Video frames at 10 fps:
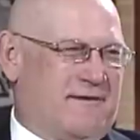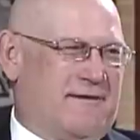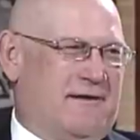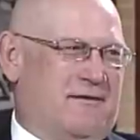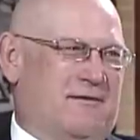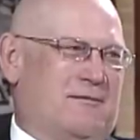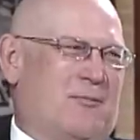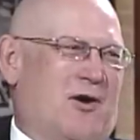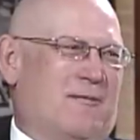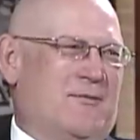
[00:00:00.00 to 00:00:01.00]
the theater
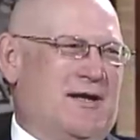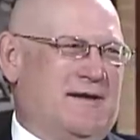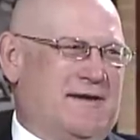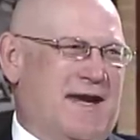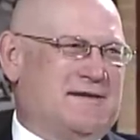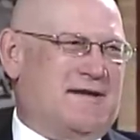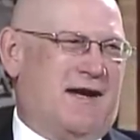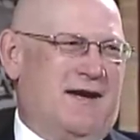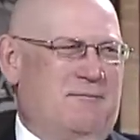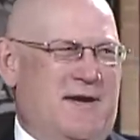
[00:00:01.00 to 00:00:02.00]
department at that
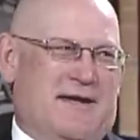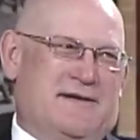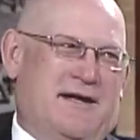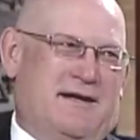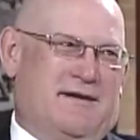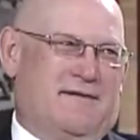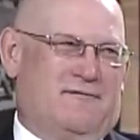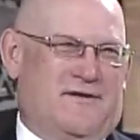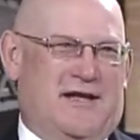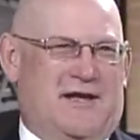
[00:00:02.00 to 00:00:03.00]
time and needed a
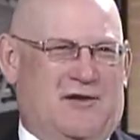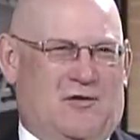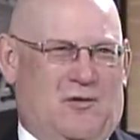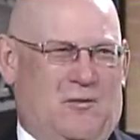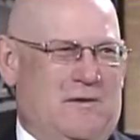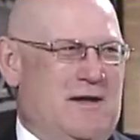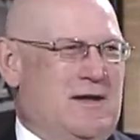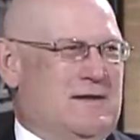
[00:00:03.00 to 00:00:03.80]
vehicle